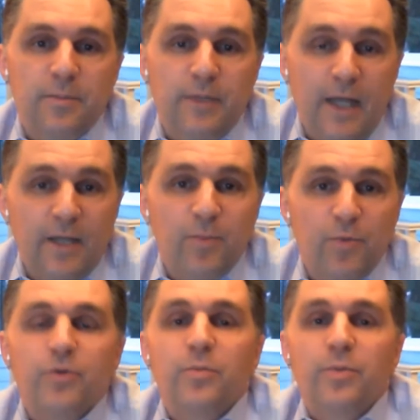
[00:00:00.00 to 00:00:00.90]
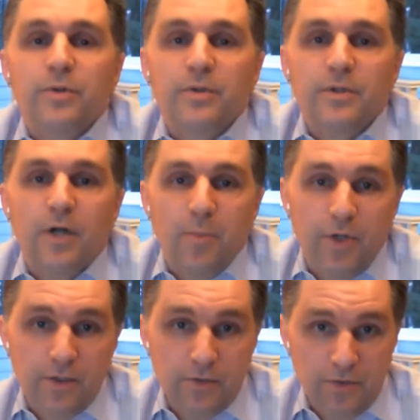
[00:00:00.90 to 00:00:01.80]
platinum group copper
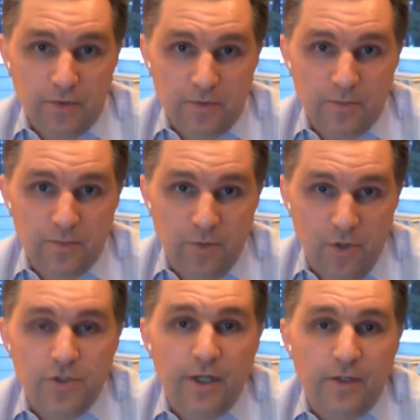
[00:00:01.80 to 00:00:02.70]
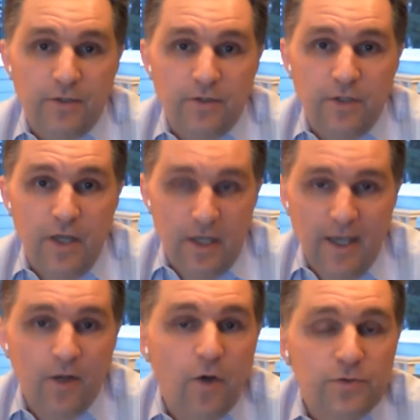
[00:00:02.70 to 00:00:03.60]
nickel project,
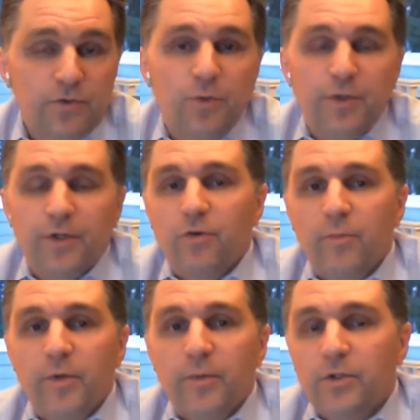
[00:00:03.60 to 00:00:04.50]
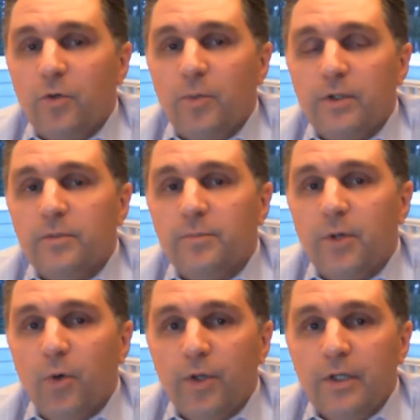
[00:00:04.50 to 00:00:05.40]
again, also with a chromium and cobalt
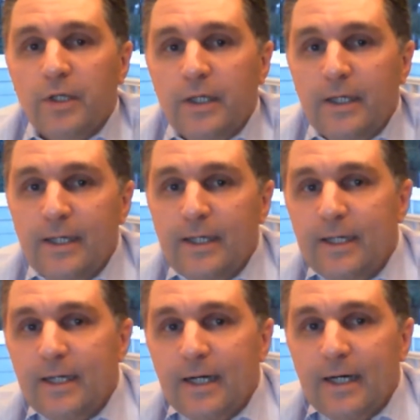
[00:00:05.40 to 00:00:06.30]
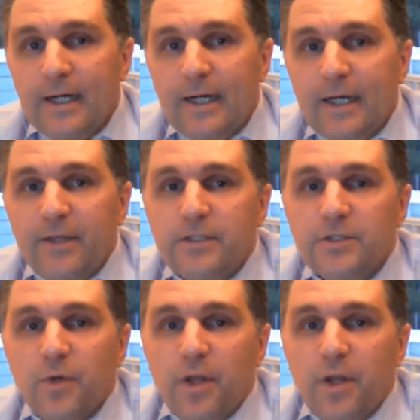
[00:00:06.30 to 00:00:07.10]
component. This is one of